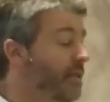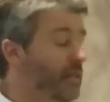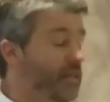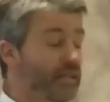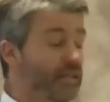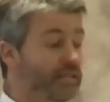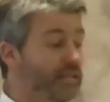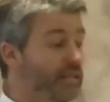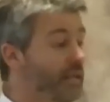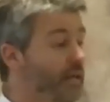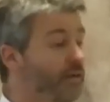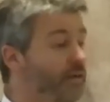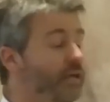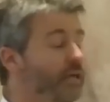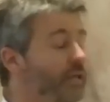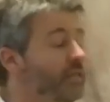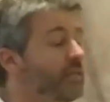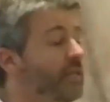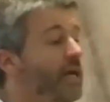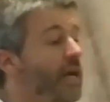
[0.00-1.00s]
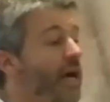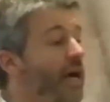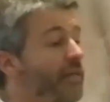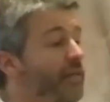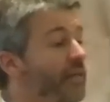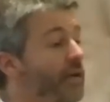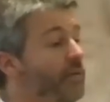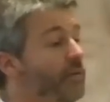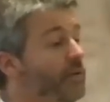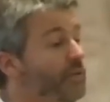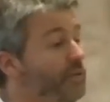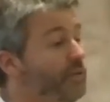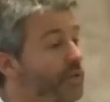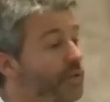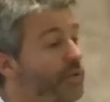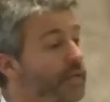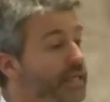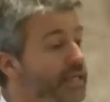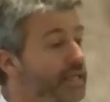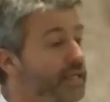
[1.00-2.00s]
the Thessalonians, and they were
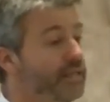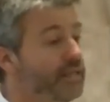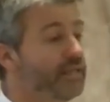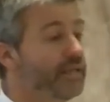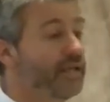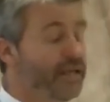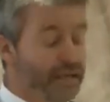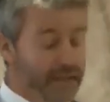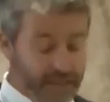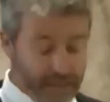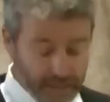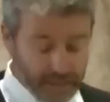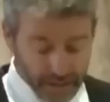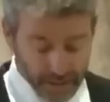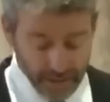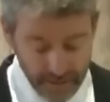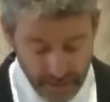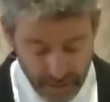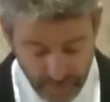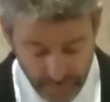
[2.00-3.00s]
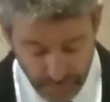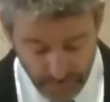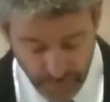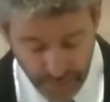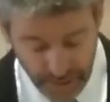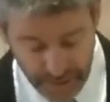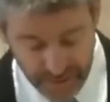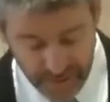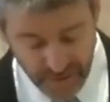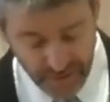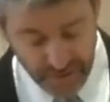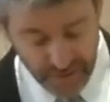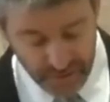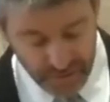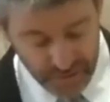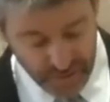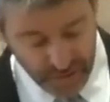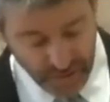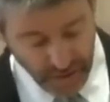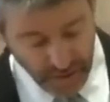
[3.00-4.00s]
doing it in the
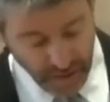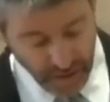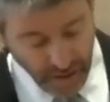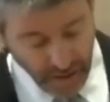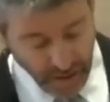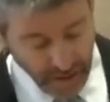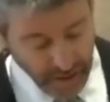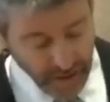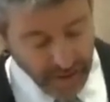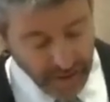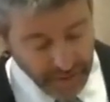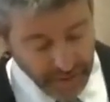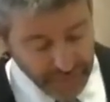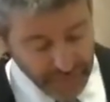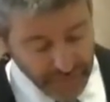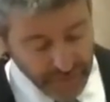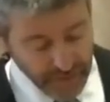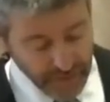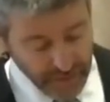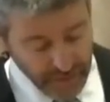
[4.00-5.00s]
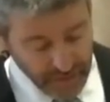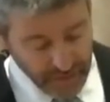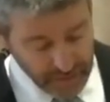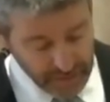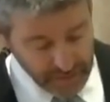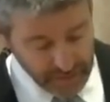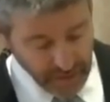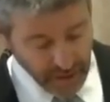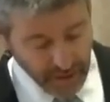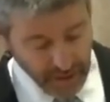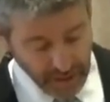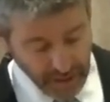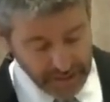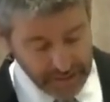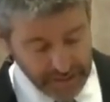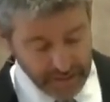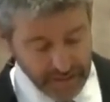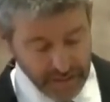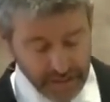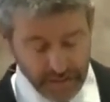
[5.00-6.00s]
presence of God.
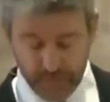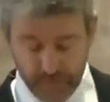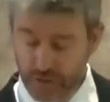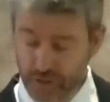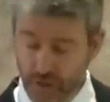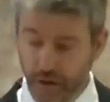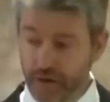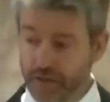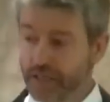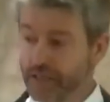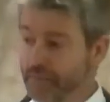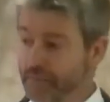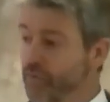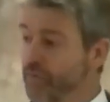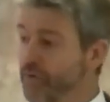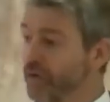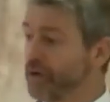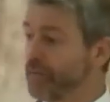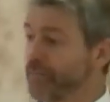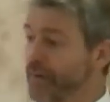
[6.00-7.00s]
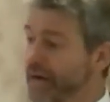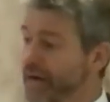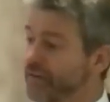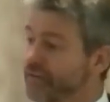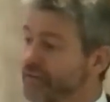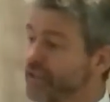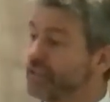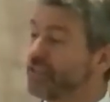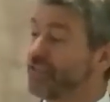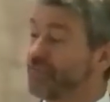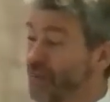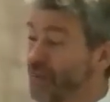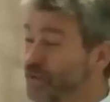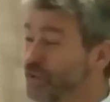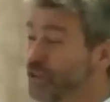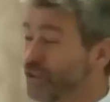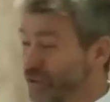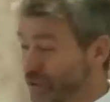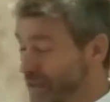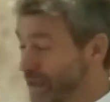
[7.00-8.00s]
And it was talking more about their
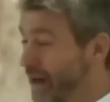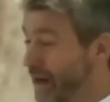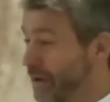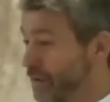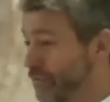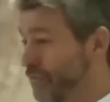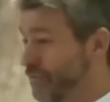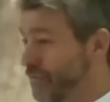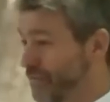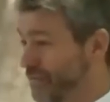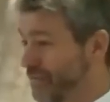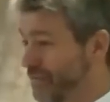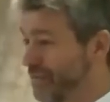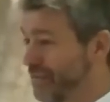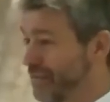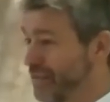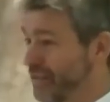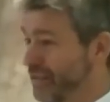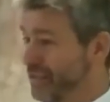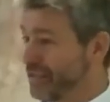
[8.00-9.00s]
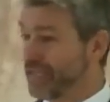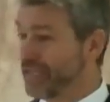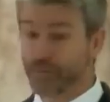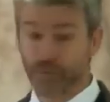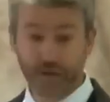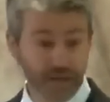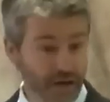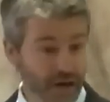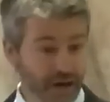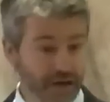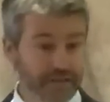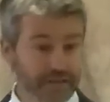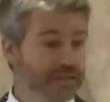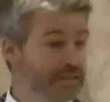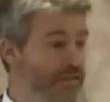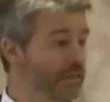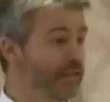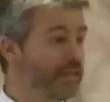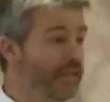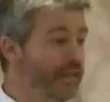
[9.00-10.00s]
devotional life. That they were
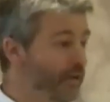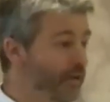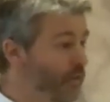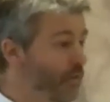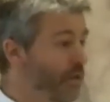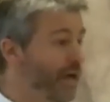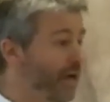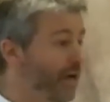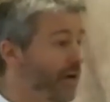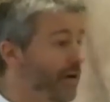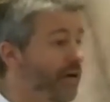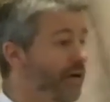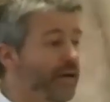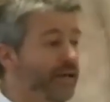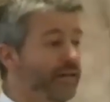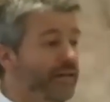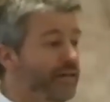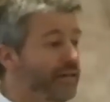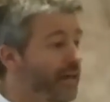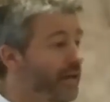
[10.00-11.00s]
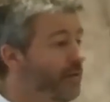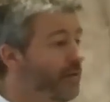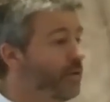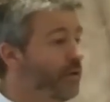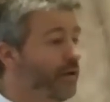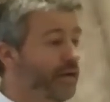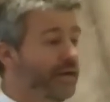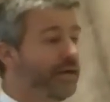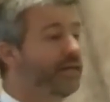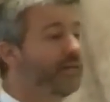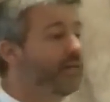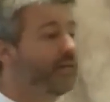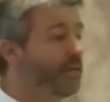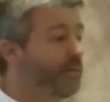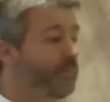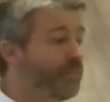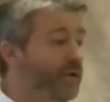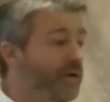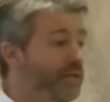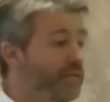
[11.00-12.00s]
constantly aware that they were in
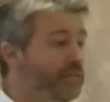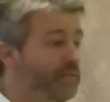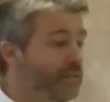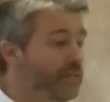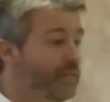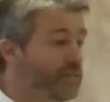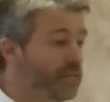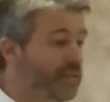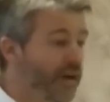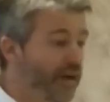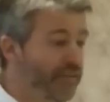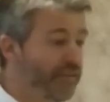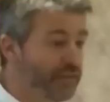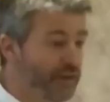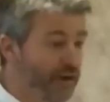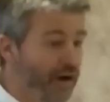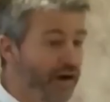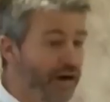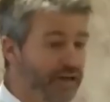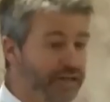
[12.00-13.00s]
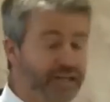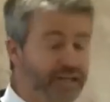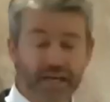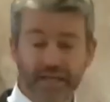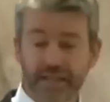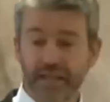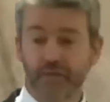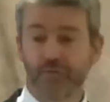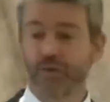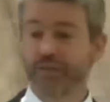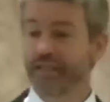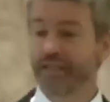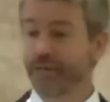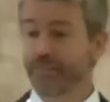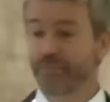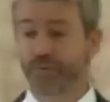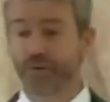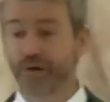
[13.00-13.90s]
the presence of God. And that when they